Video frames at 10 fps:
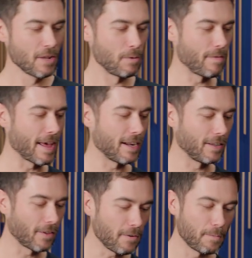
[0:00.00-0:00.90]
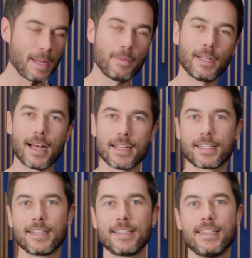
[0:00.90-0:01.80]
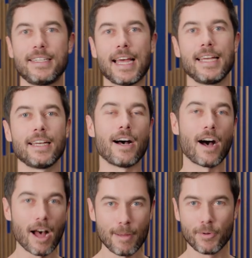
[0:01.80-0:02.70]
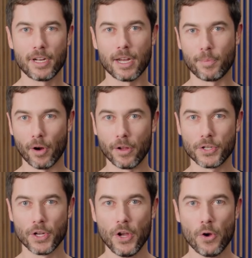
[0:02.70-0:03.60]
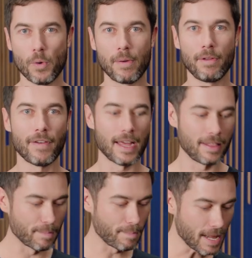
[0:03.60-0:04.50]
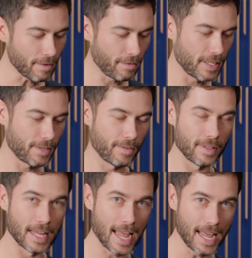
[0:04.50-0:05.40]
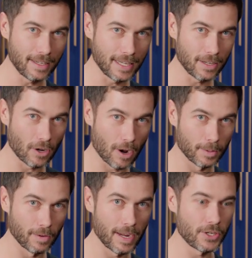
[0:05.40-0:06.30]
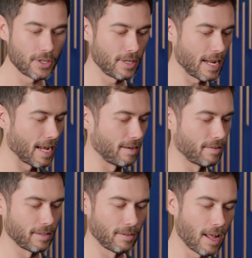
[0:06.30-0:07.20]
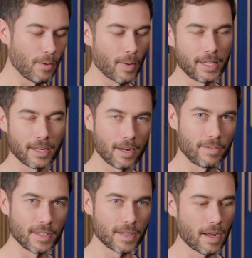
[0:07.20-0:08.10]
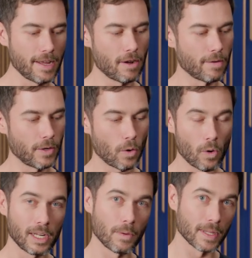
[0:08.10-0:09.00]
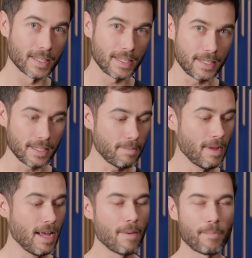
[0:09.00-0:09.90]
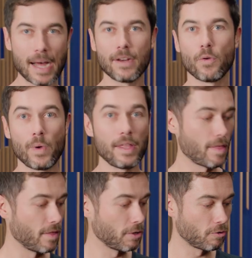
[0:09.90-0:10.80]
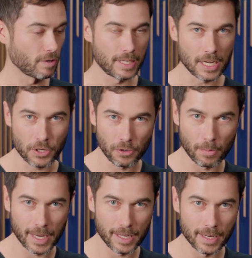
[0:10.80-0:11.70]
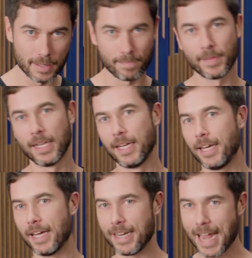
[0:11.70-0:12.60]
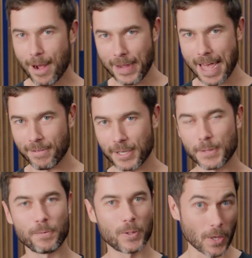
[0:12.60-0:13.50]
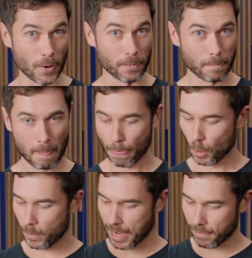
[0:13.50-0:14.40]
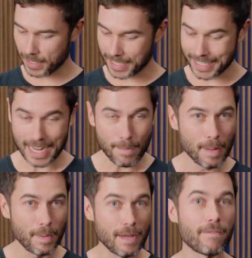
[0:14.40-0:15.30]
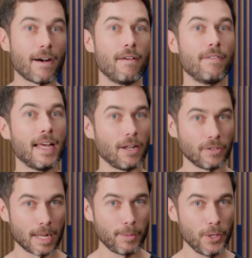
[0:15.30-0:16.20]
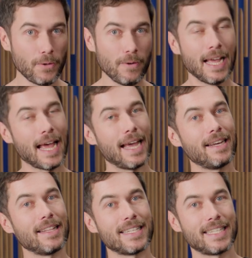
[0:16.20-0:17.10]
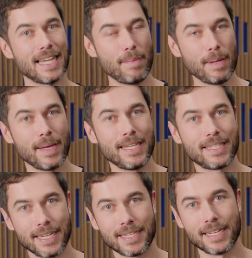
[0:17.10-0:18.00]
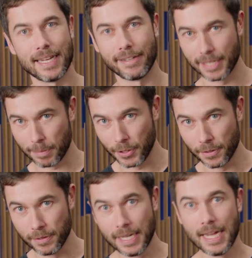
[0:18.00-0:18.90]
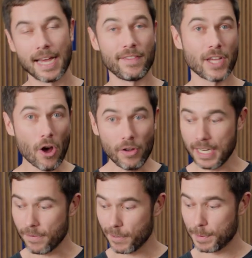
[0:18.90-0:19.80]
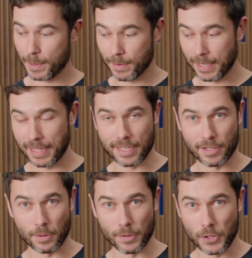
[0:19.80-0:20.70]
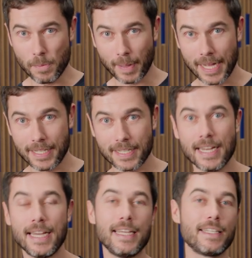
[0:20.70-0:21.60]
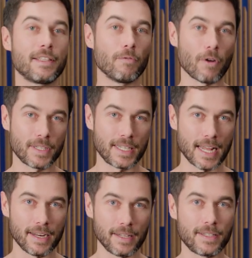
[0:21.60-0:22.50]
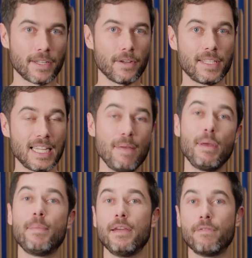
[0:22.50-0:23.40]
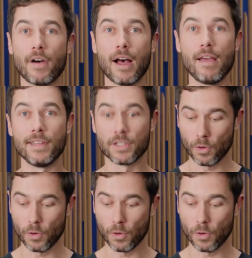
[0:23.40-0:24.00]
we've had a lot of people ask us to take a hybrid approach where we've had the benefits for the handheld operation and the lightweight kind of design of an all-in-one system, but with the traditional mechanism. And now we have it. So we have the CBP 5 LW and the CBP 6 LW. And the only difference between these two new plates is the rod standard. So CBP 5 is